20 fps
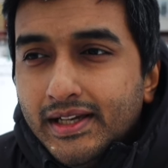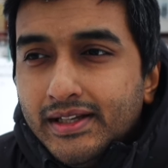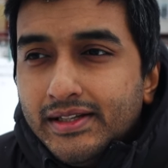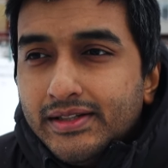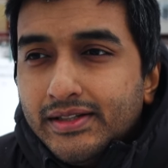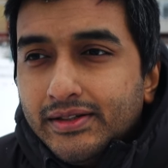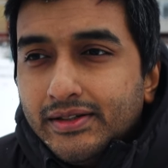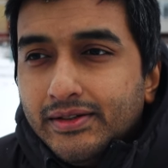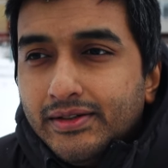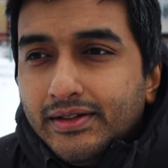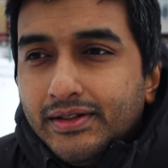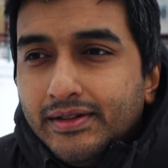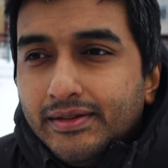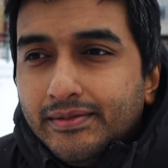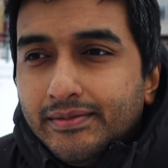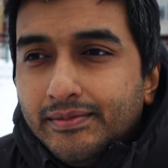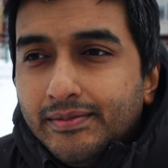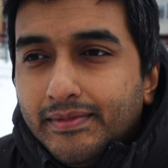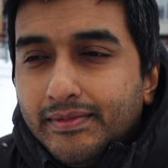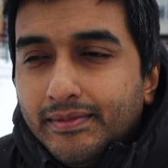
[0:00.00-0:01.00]

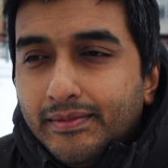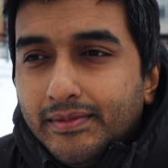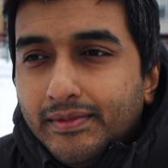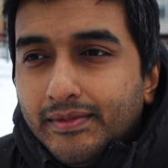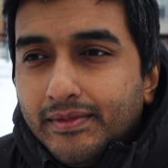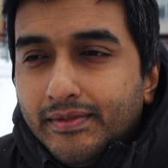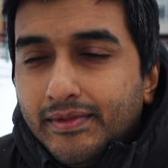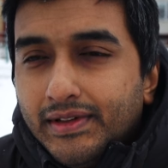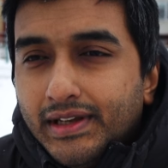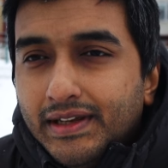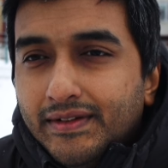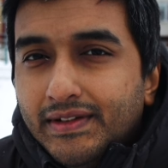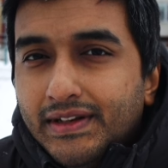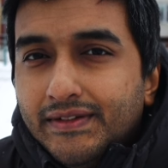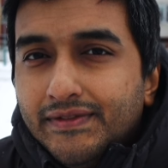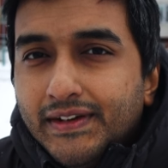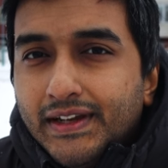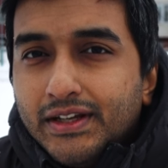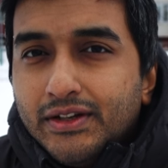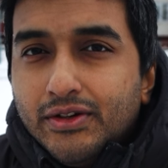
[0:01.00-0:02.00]
So
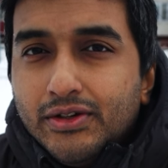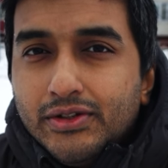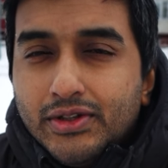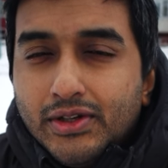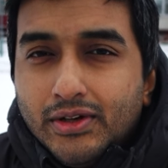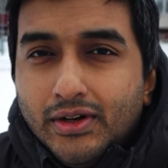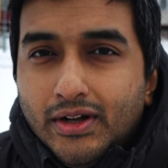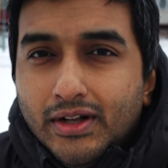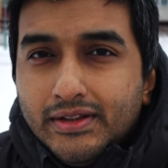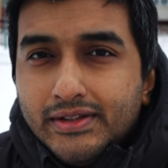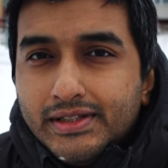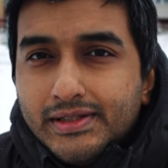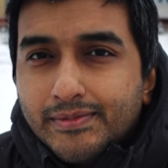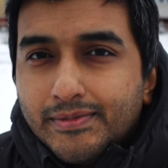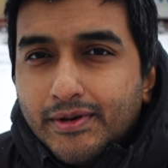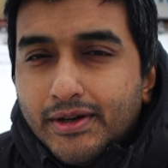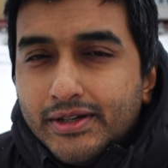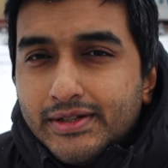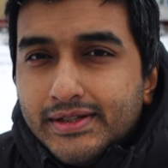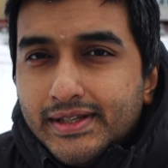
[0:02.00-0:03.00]
even if I go through all this
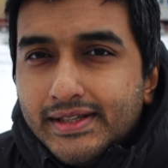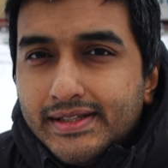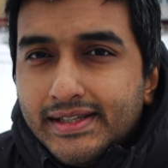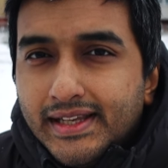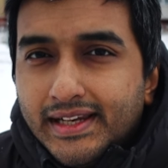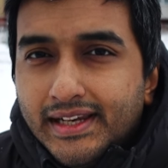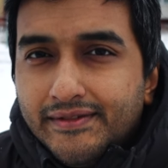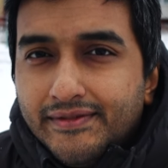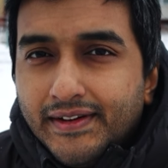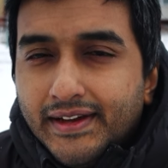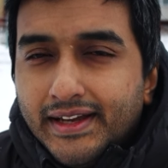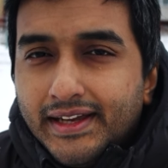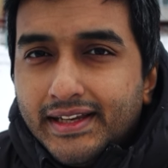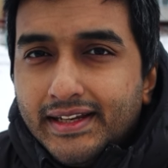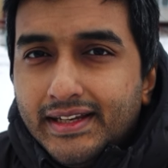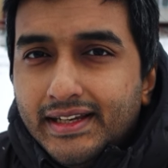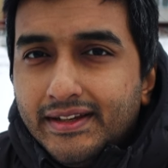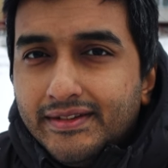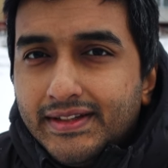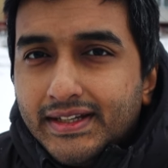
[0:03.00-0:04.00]
process and if I
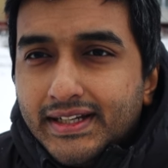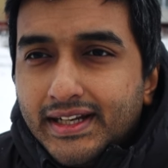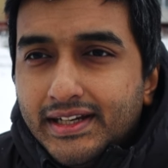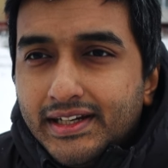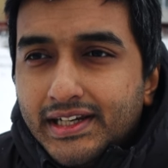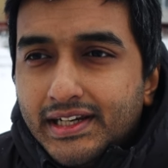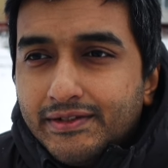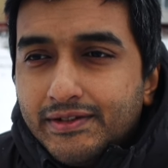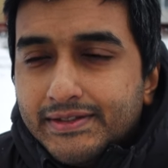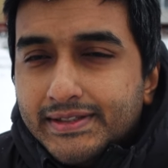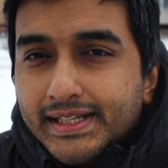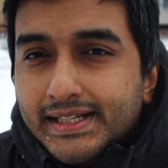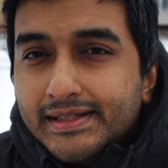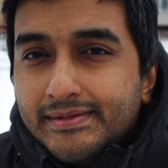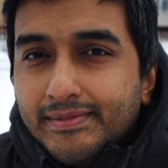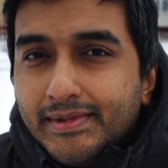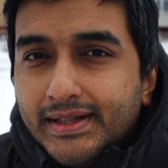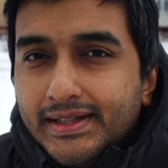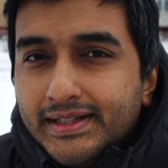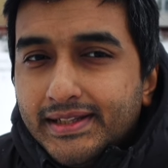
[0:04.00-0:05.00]
leave the country for
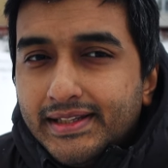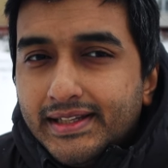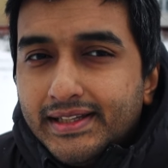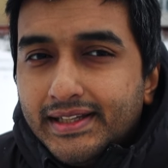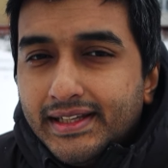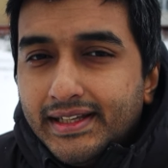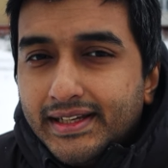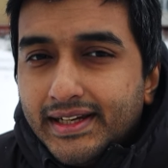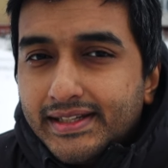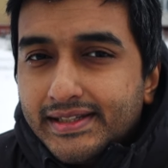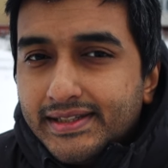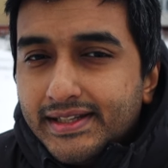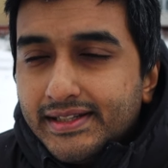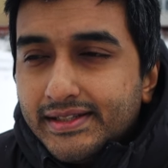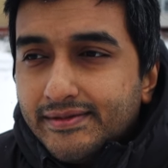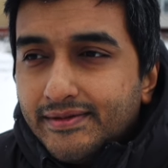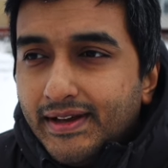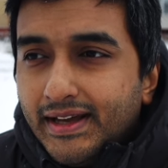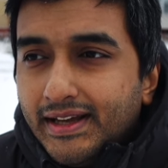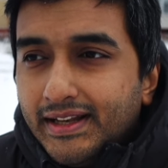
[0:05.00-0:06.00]
6 months, the
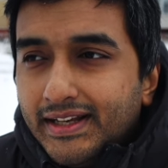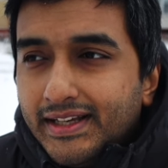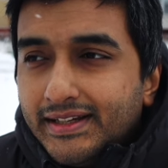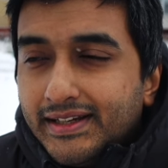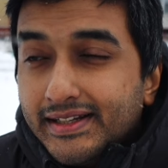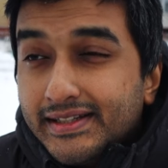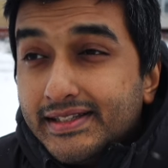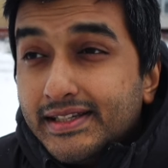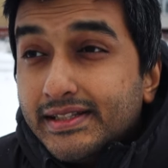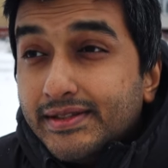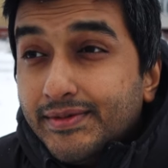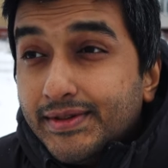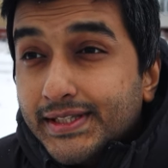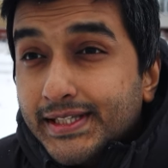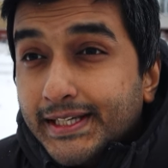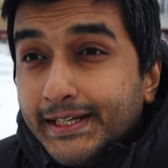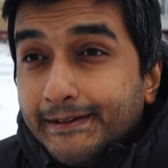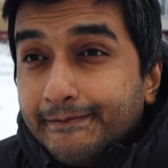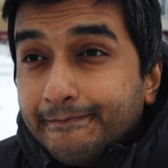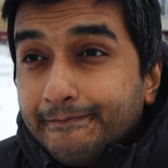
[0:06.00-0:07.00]
residence
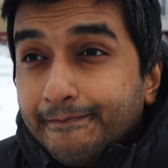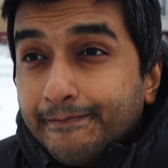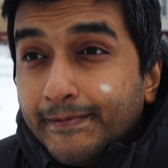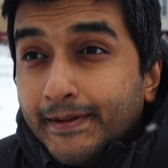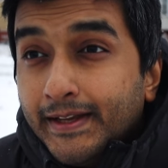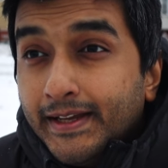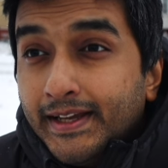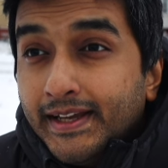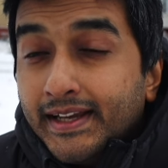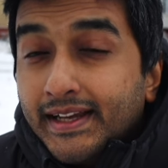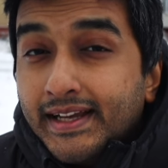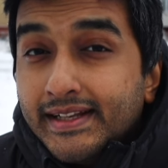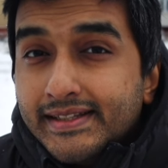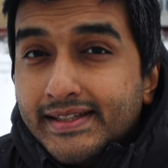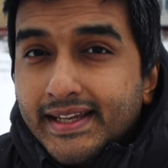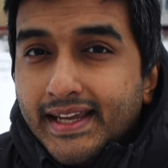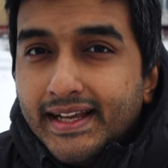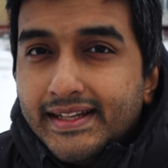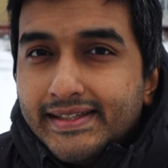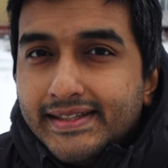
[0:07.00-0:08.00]
visa
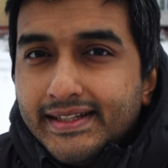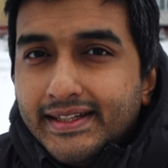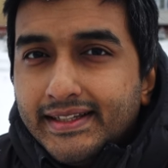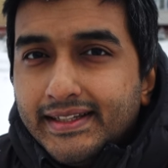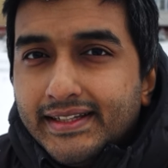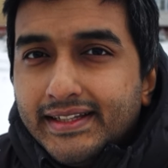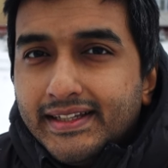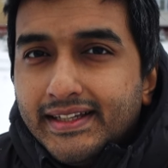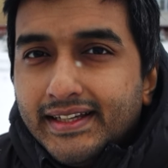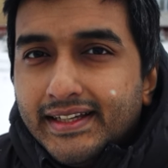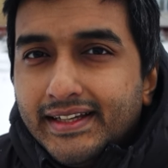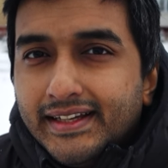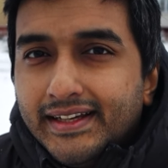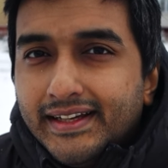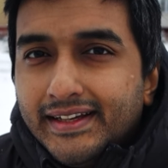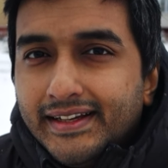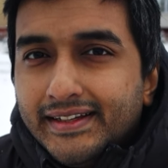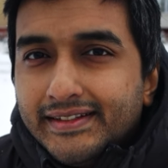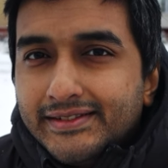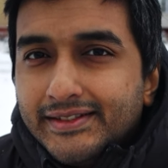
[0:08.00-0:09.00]
gets cancelled.
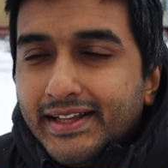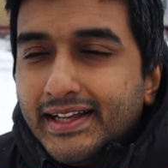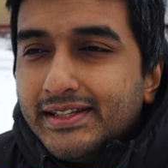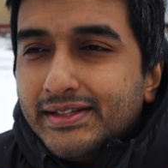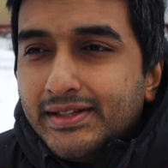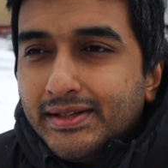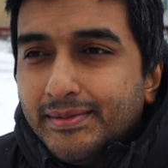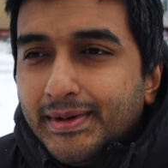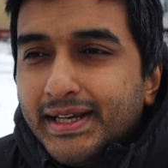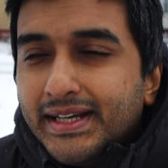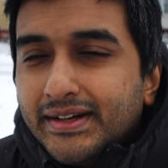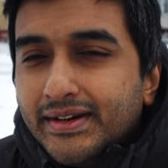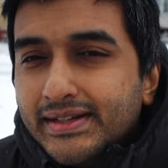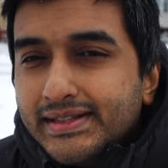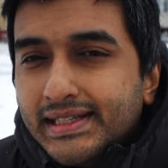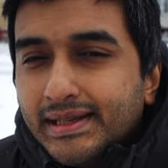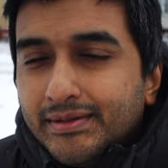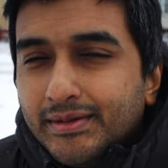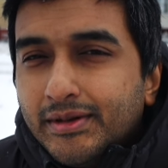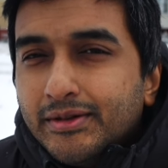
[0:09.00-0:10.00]
So that's the main
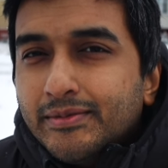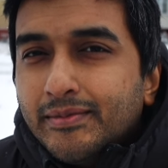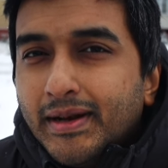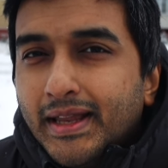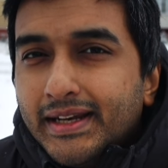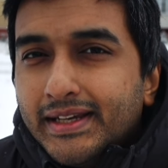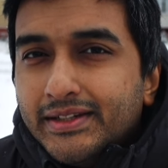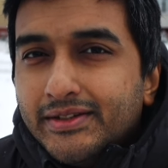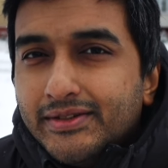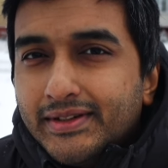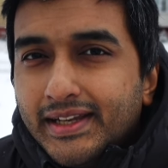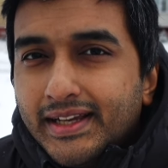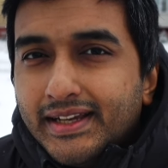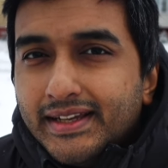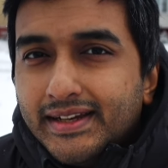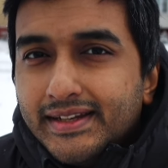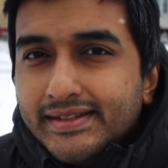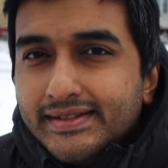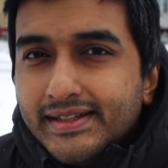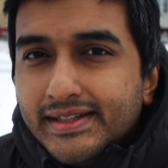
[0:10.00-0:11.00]
reason I'm not planning to
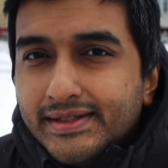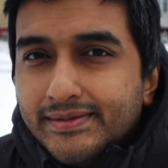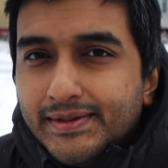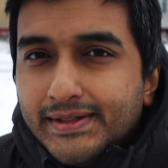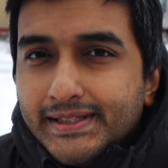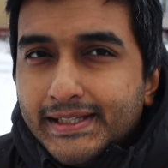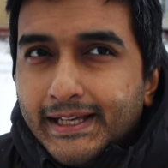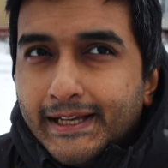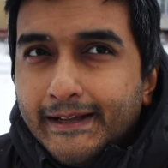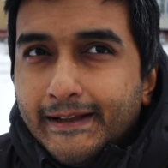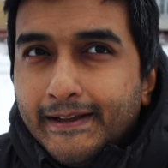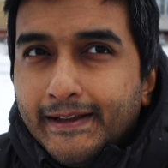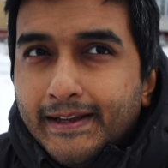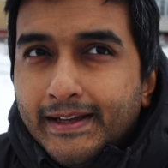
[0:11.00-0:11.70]
take a residence visa.